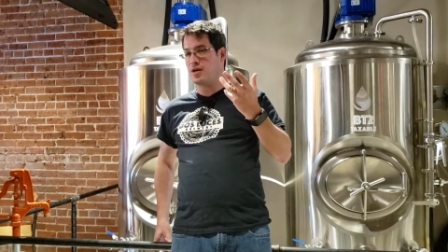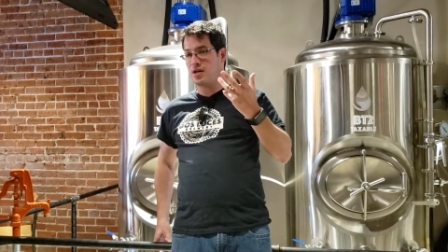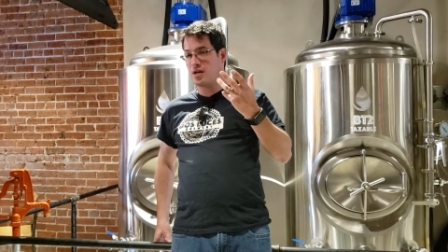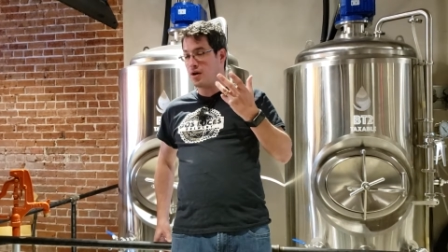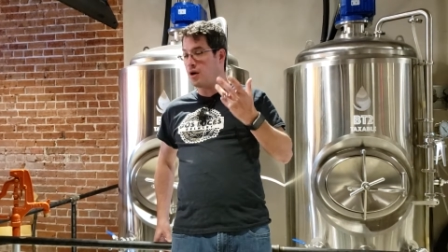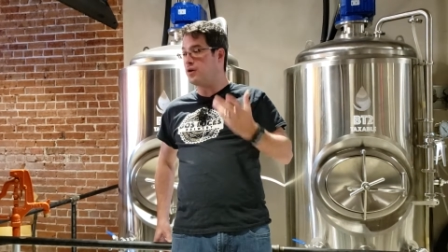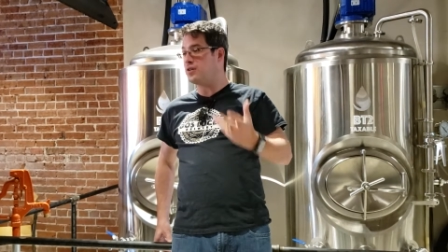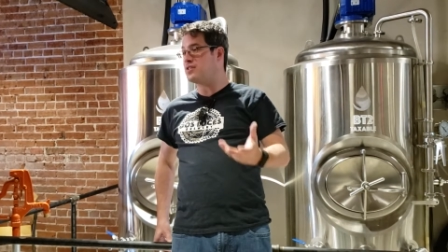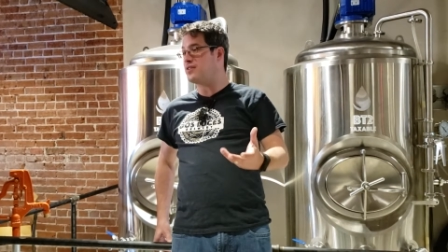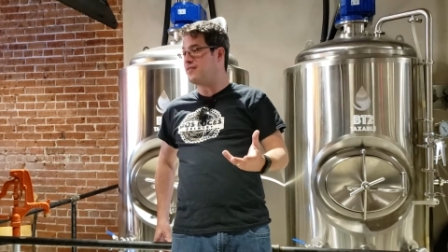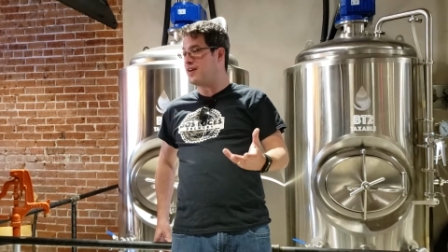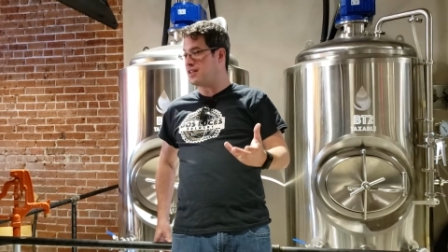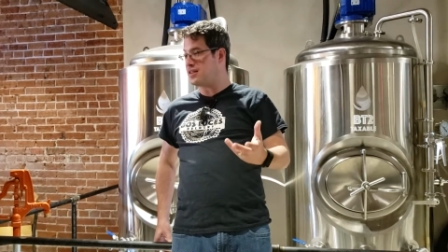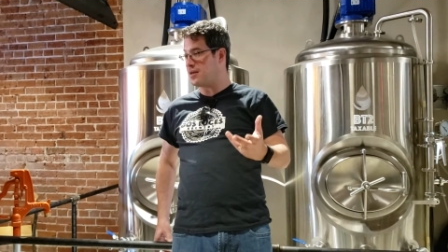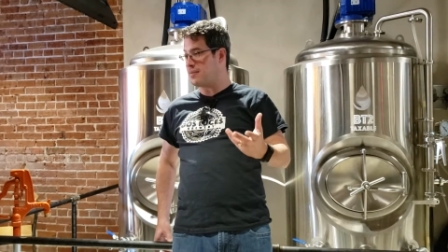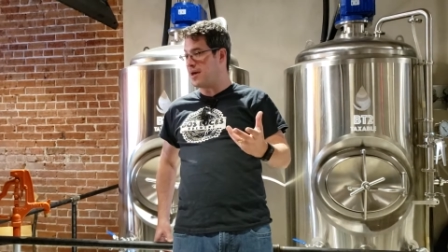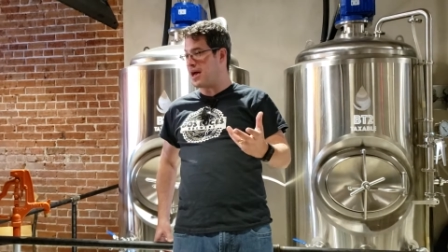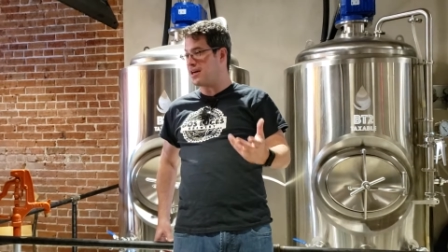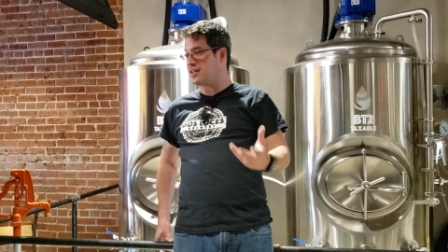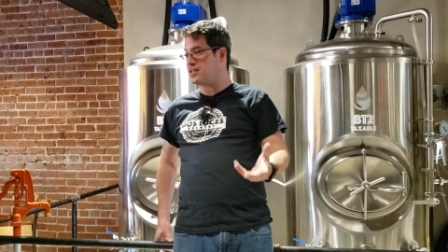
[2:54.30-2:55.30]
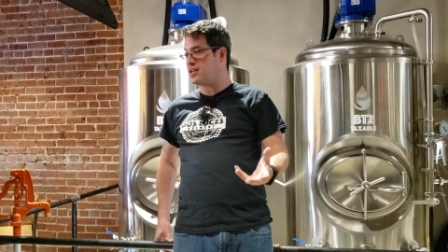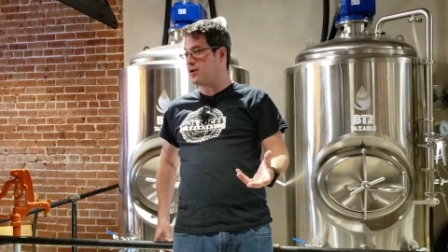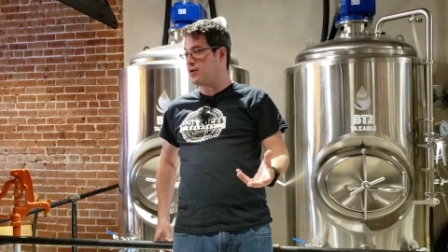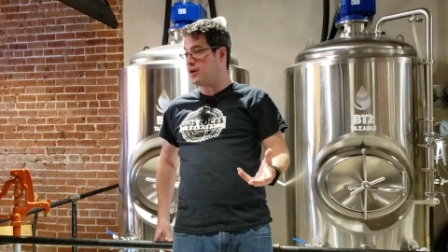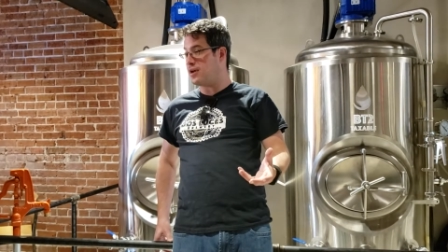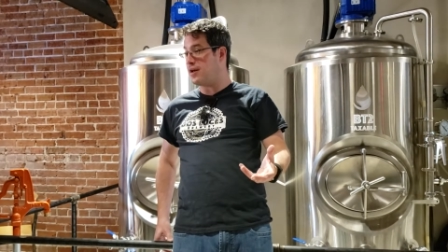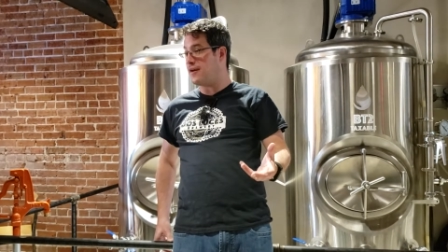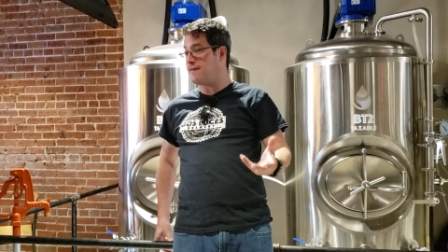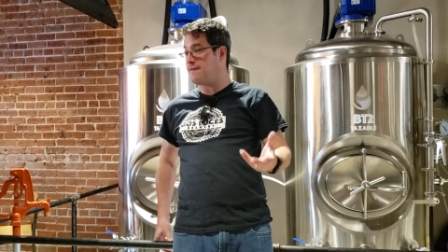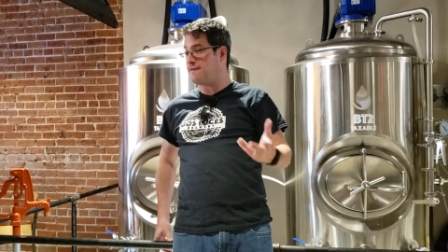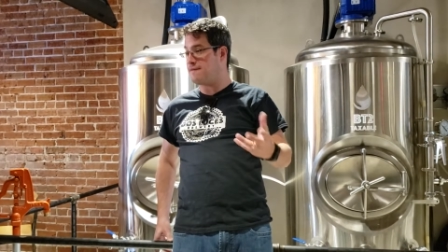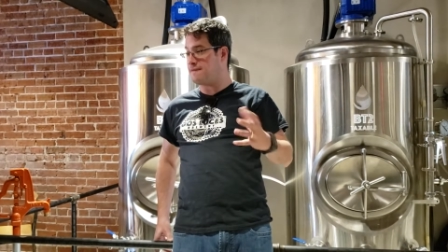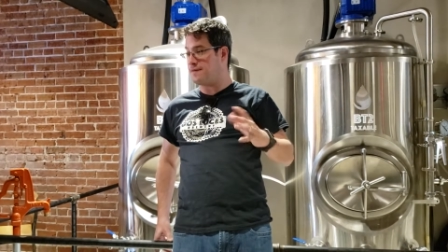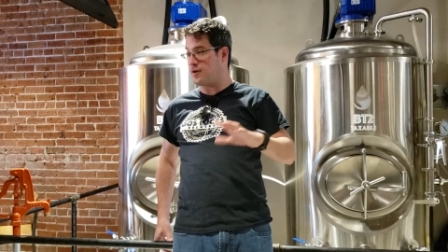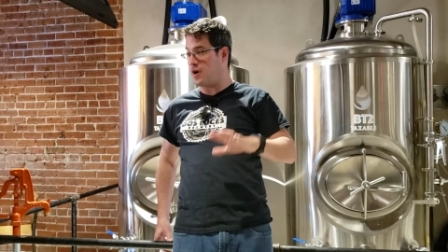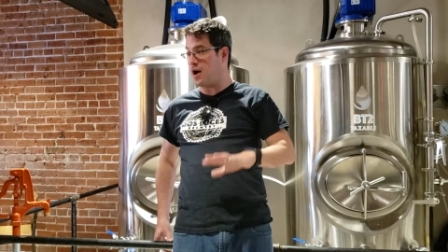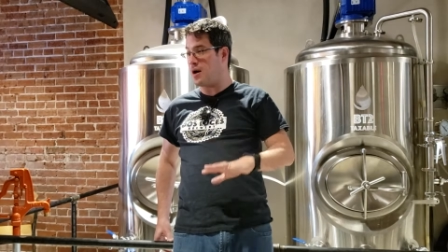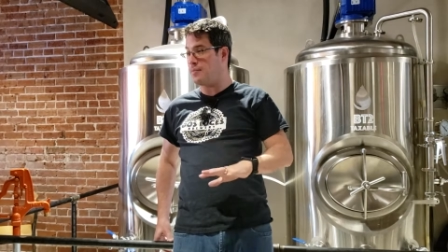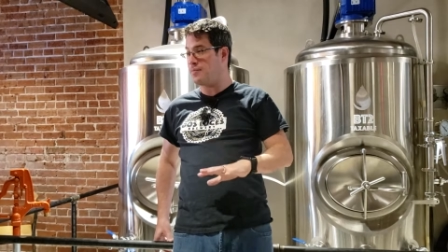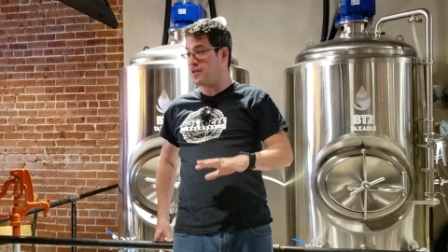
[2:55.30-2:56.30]
cultivate the bacteria
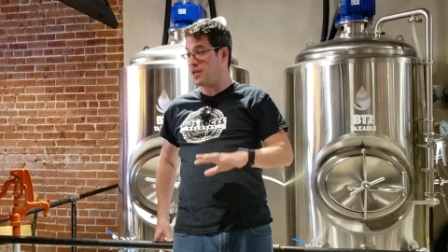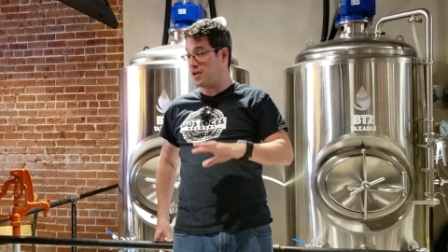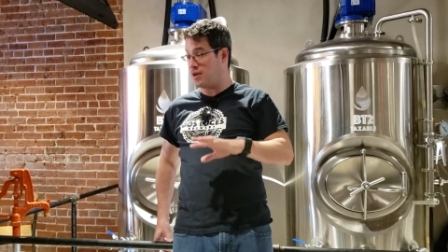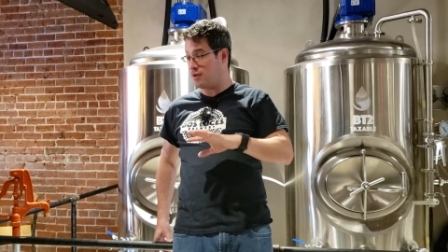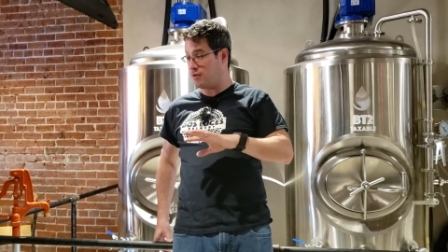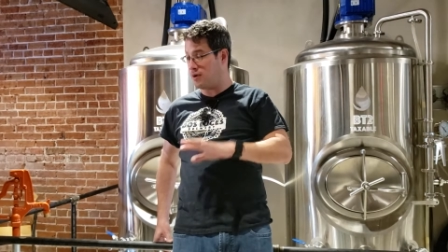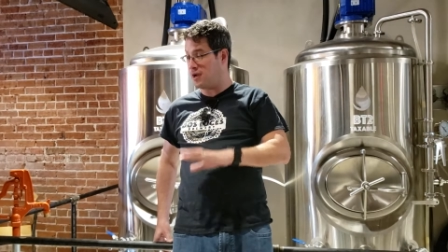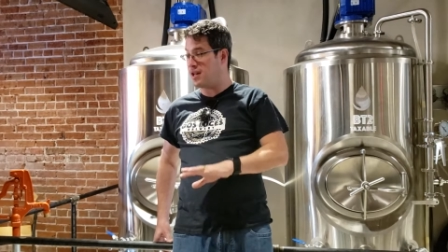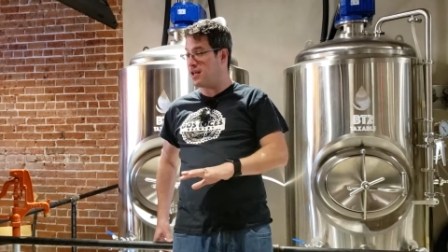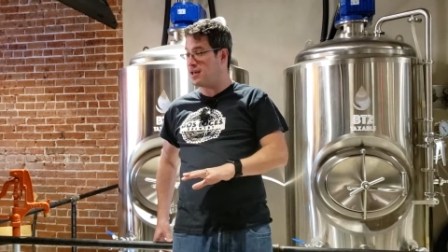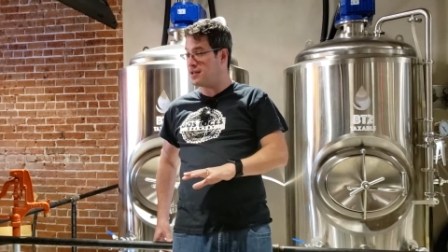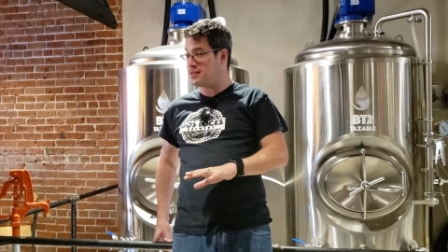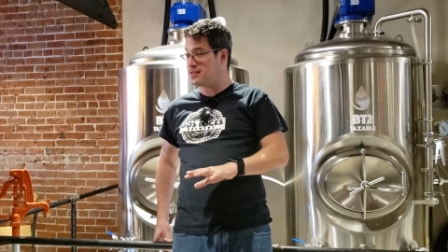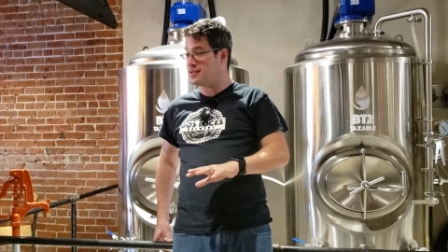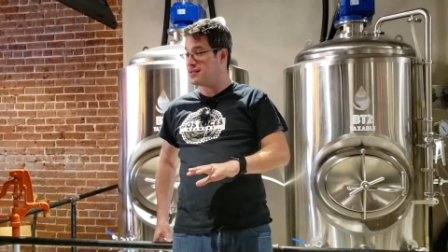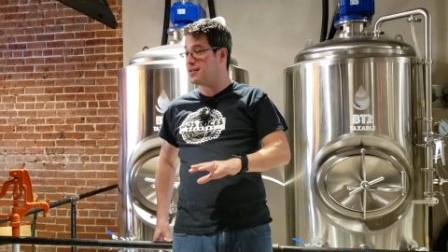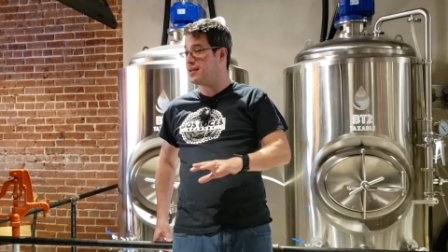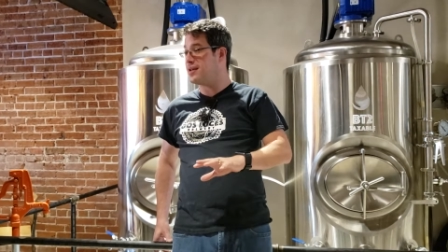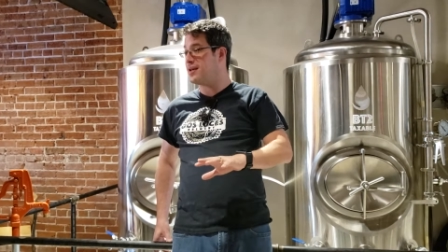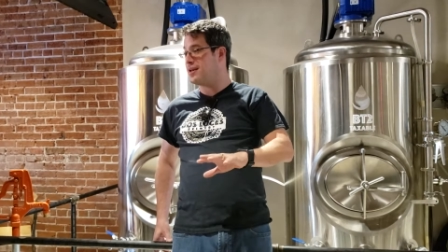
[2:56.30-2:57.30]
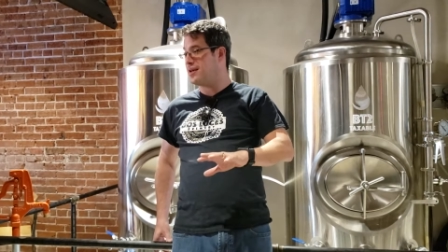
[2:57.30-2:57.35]
from the ingredients